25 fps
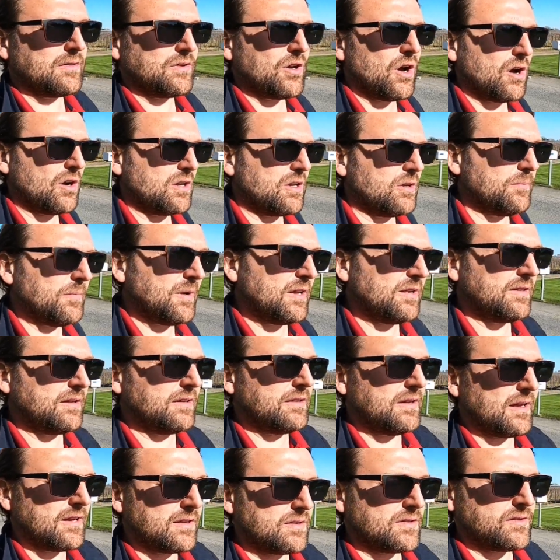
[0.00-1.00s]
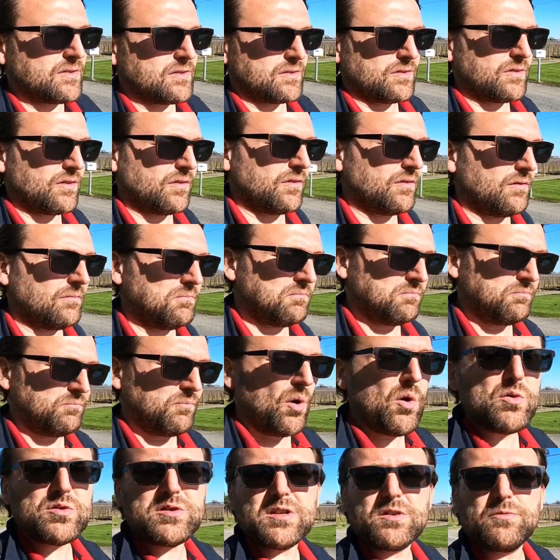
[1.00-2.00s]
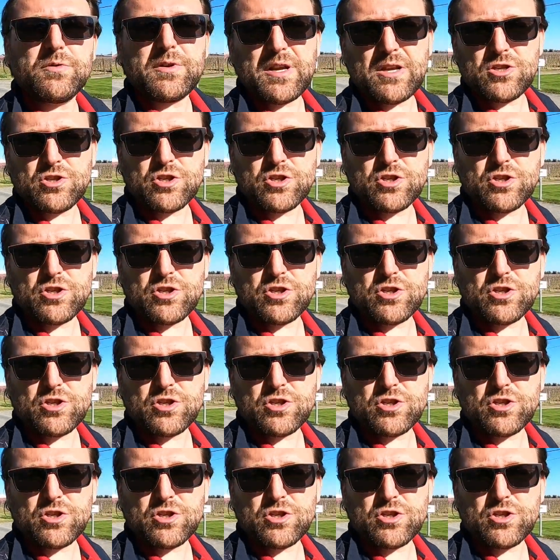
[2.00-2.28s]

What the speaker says: document that's posted with